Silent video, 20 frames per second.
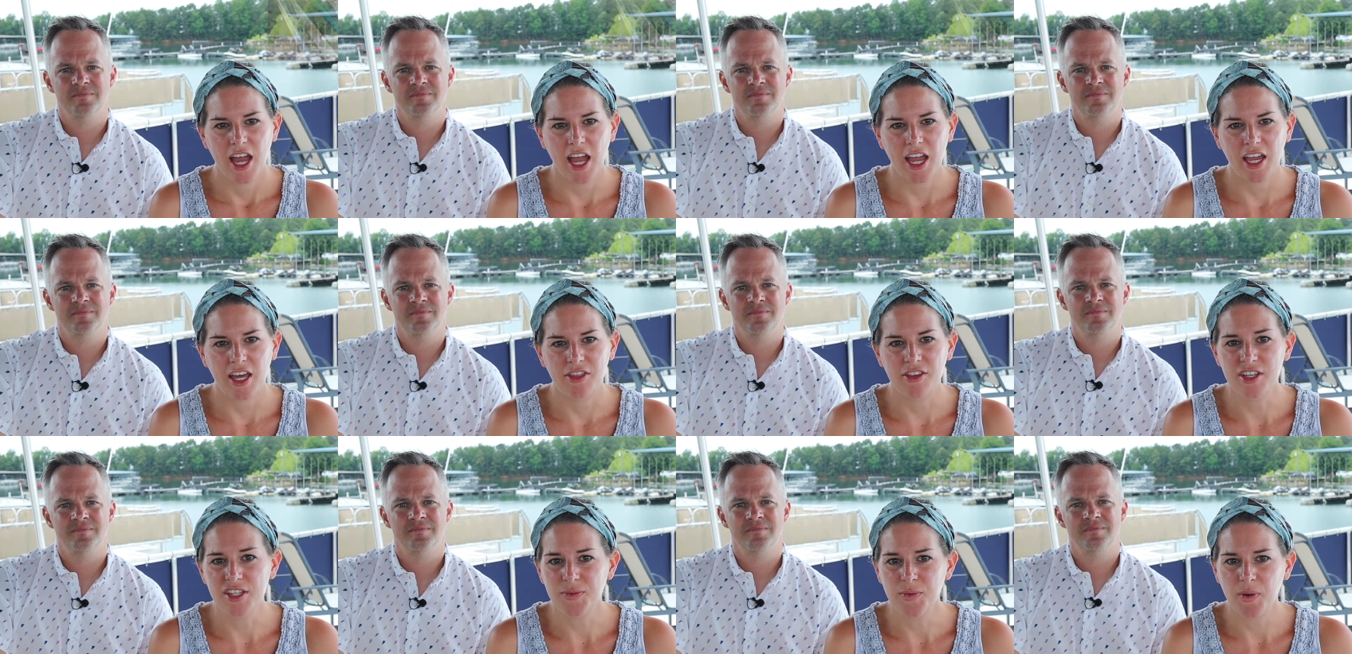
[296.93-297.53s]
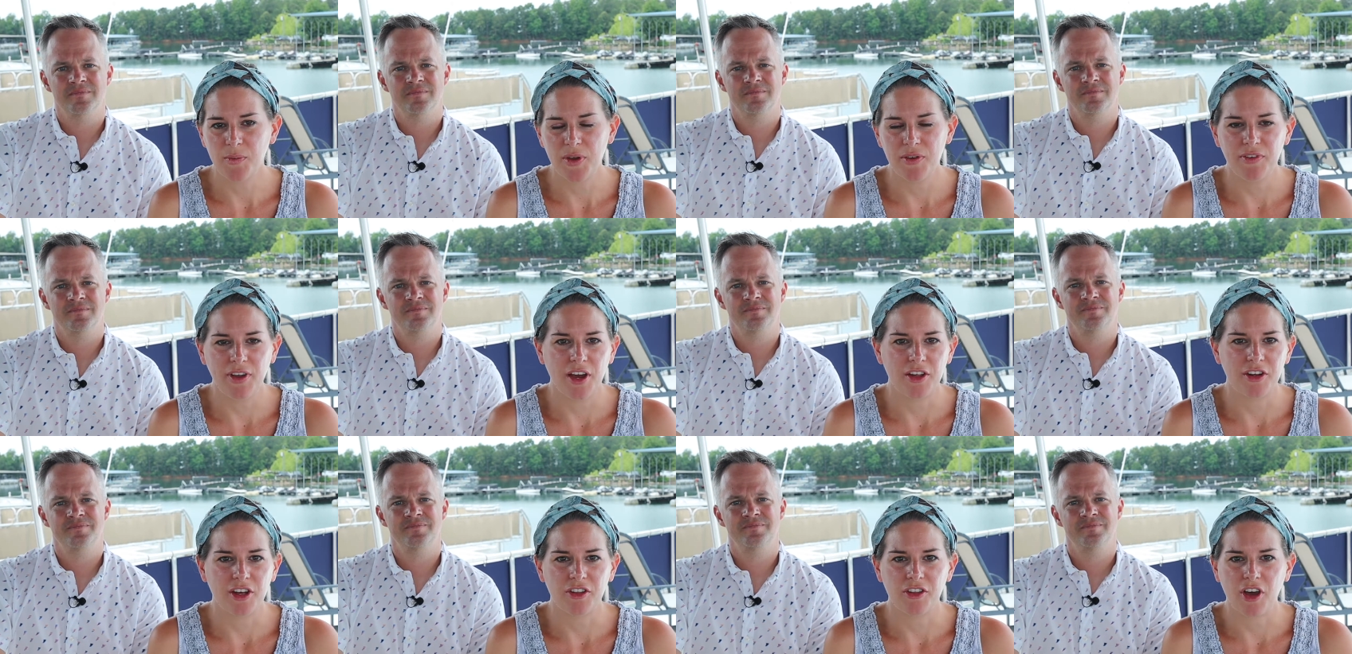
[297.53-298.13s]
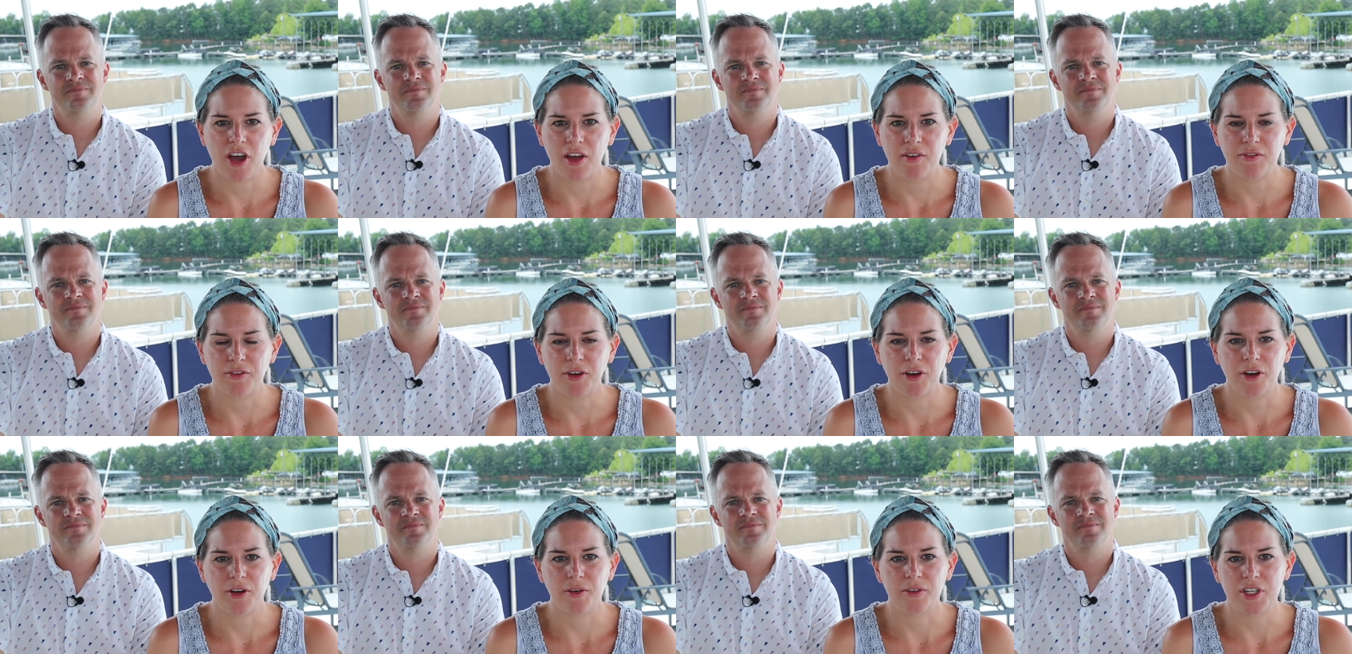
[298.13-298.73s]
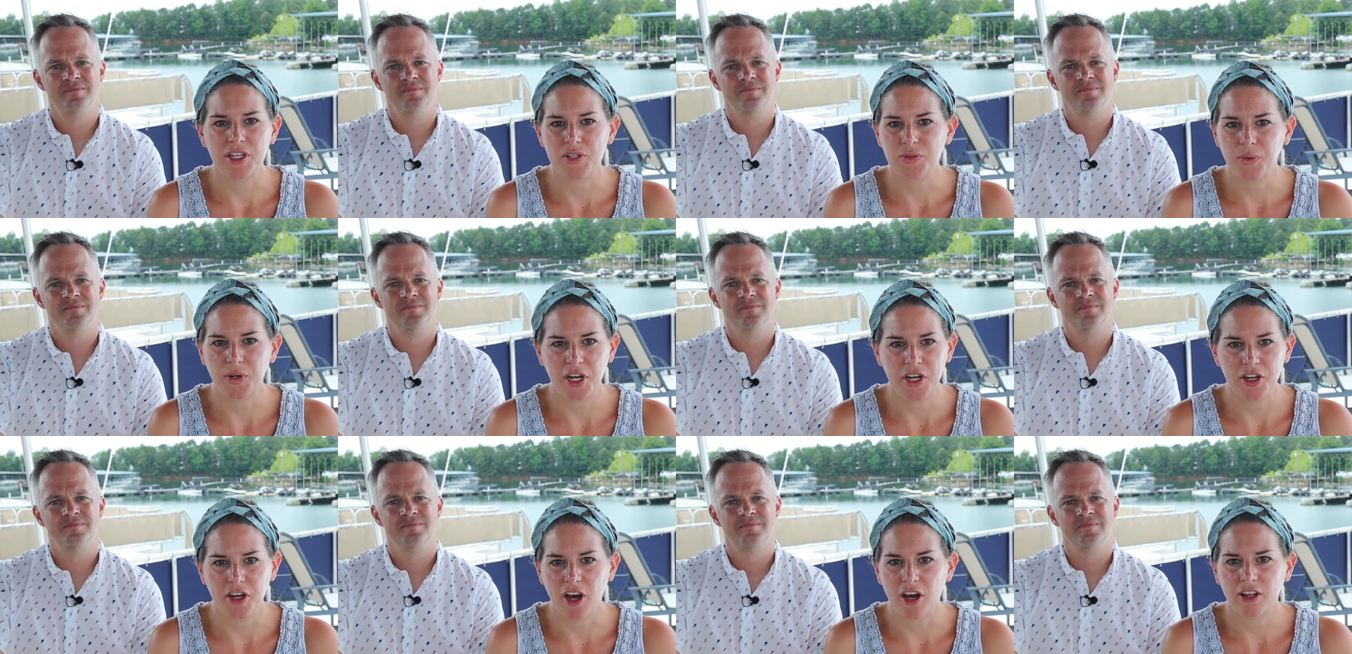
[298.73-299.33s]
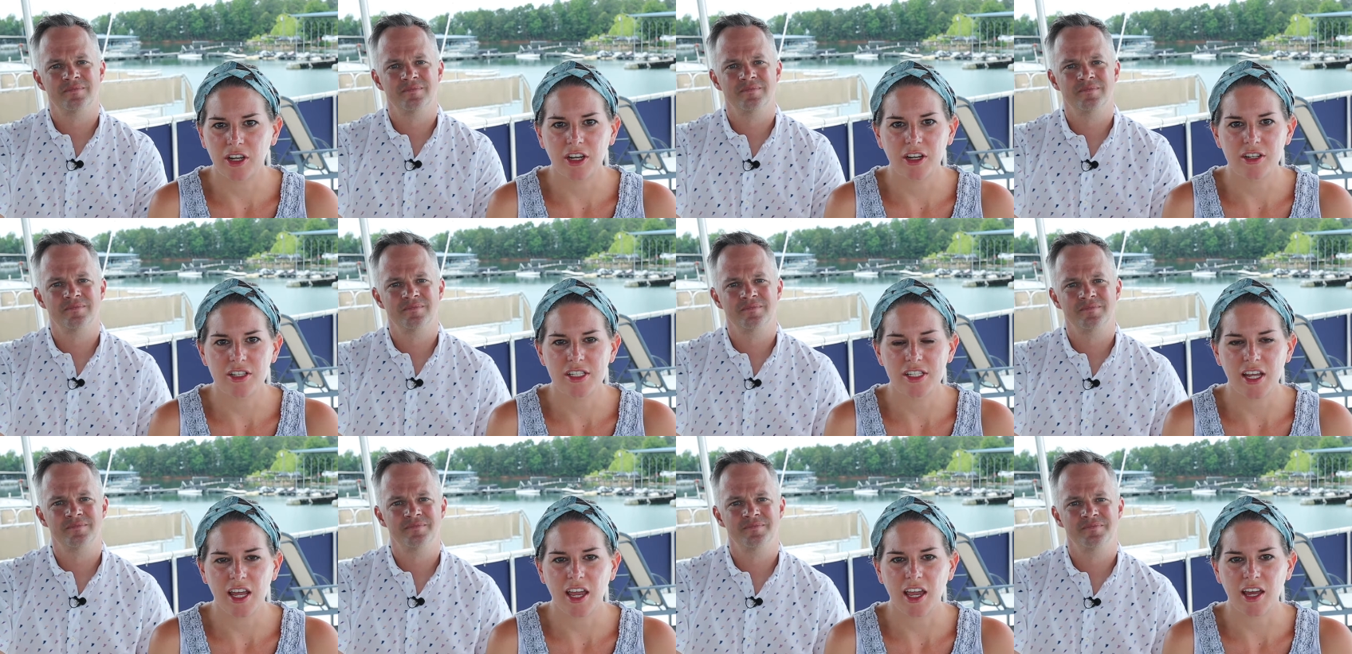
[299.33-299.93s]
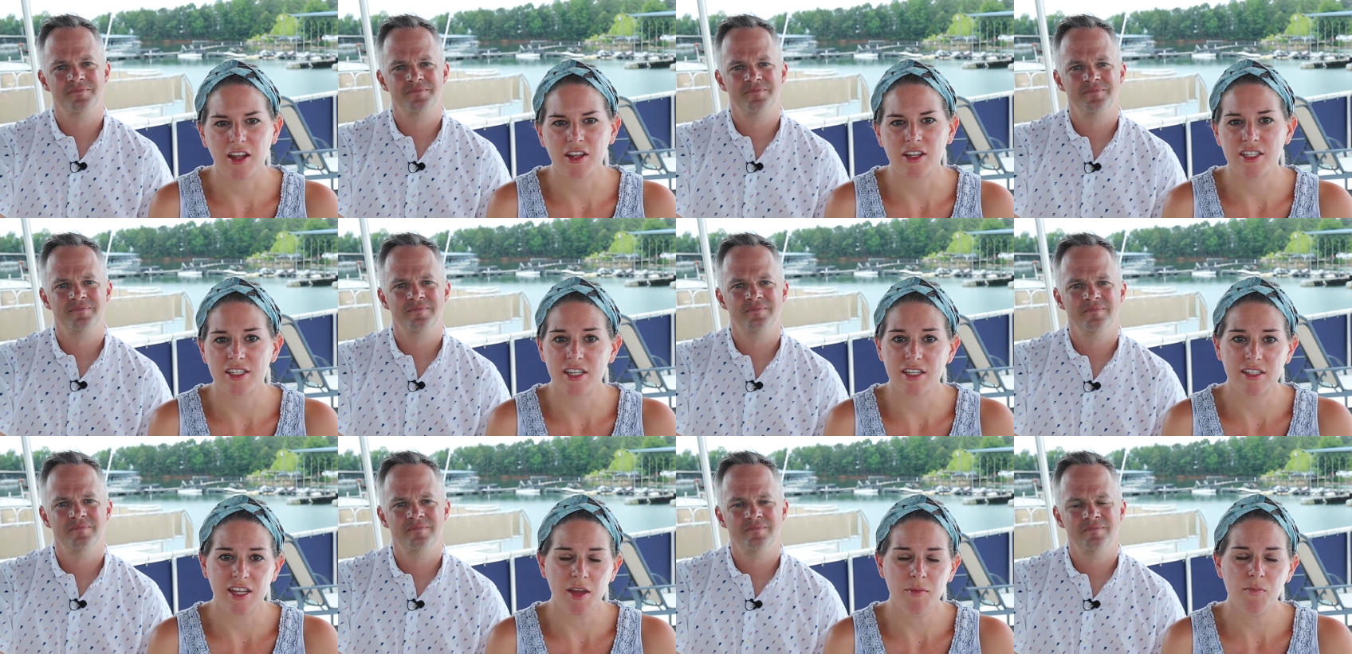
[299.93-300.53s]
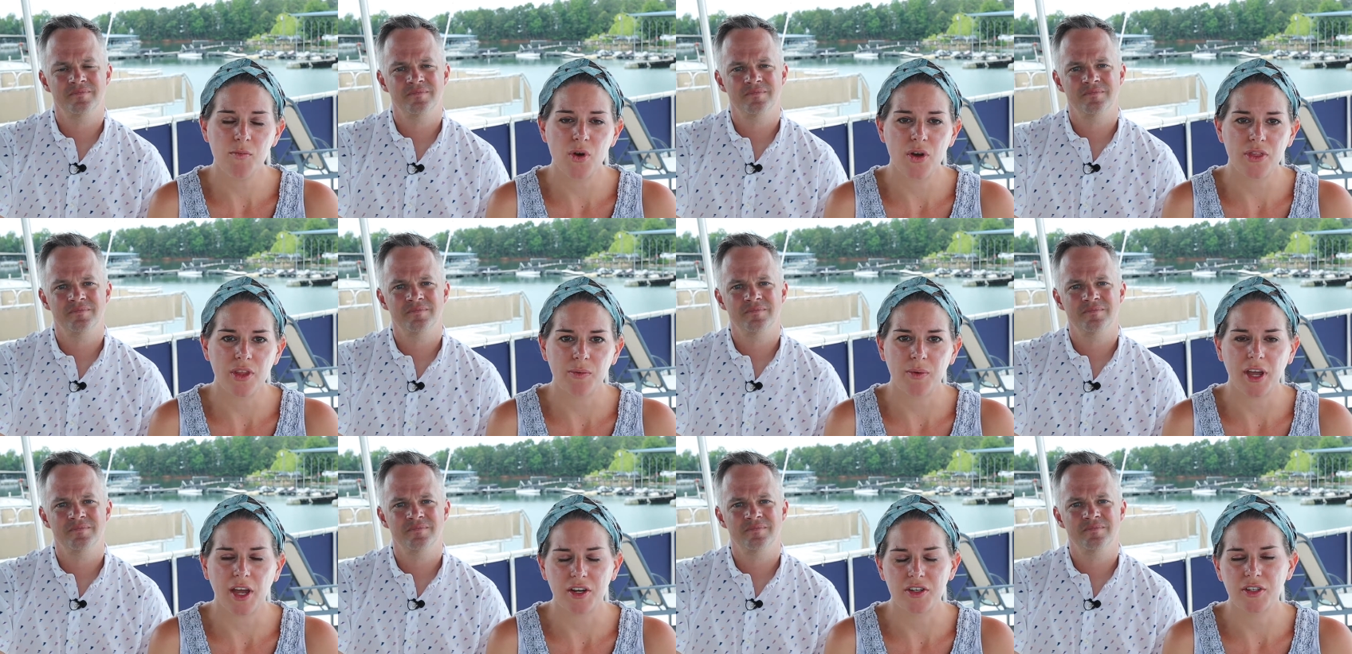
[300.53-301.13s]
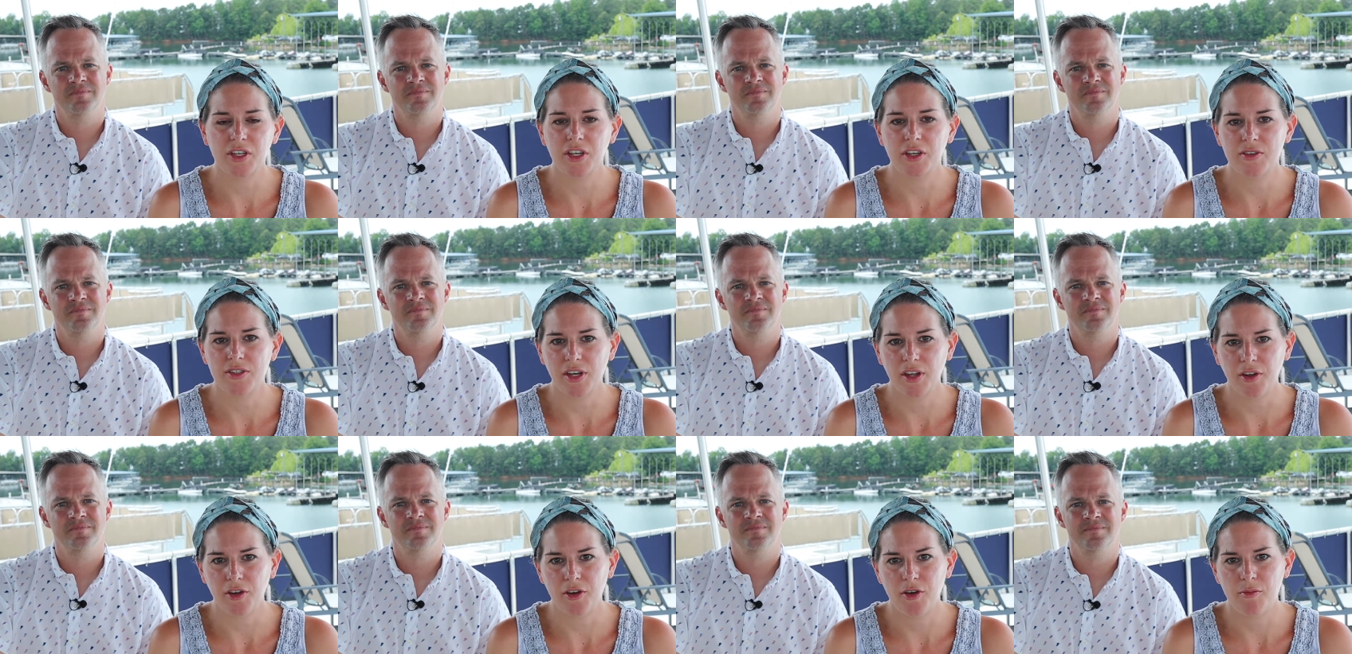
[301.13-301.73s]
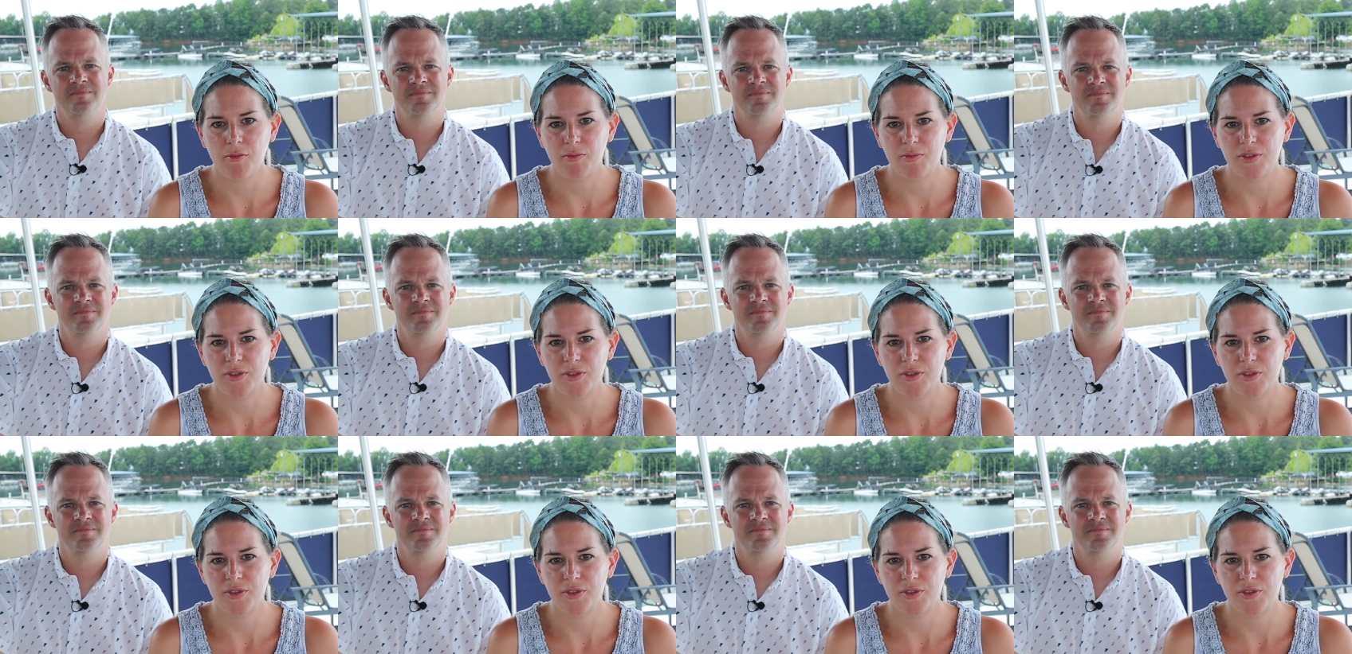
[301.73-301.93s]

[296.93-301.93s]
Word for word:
Speaker 1: And this one we found online for only $20, and it's the same one that we actually use at home,